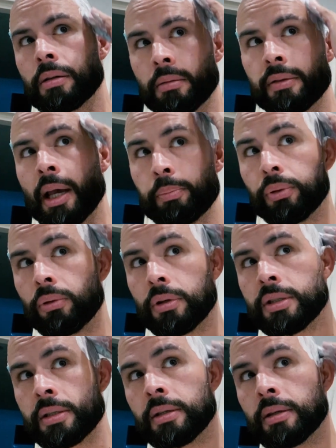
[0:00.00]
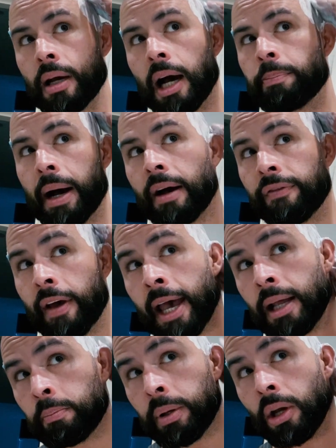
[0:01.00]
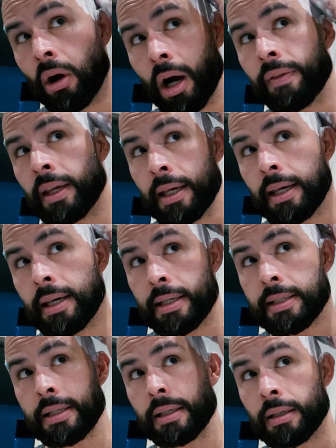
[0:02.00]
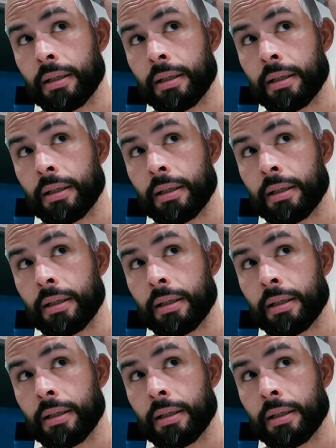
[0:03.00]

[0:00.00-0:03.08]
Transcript: temples above and behind the ears.